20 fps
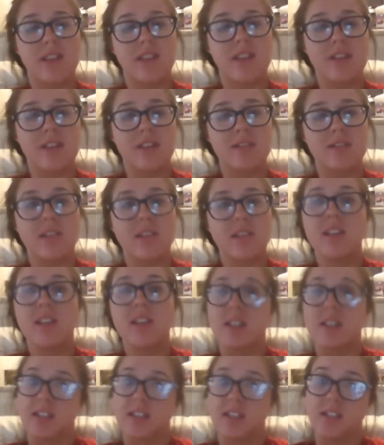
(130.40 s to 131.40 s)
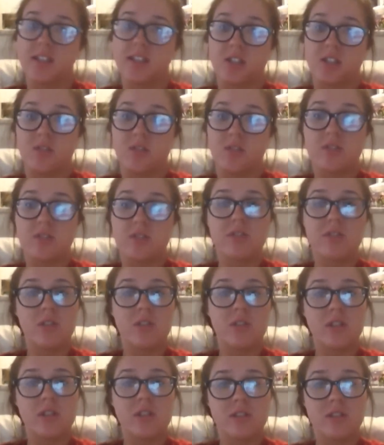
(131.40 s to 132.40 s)
cells, into your
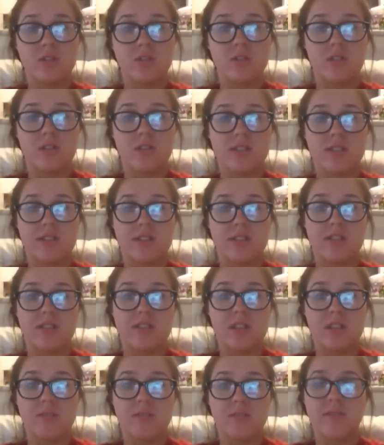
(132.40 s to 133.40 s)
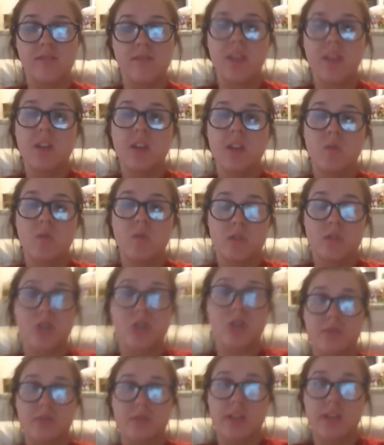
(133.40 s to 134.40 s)
circulatory system, which
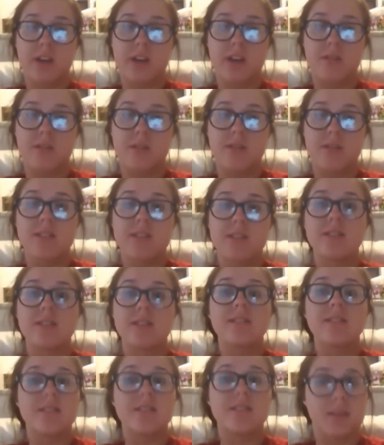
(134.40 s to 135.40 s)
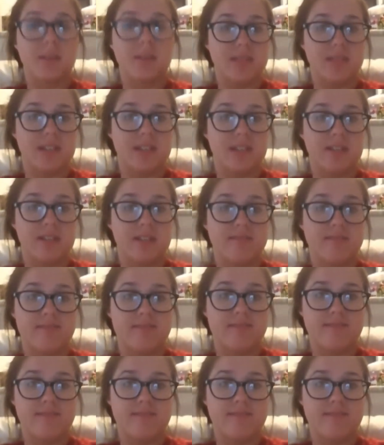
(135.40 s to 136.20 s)
could become septic.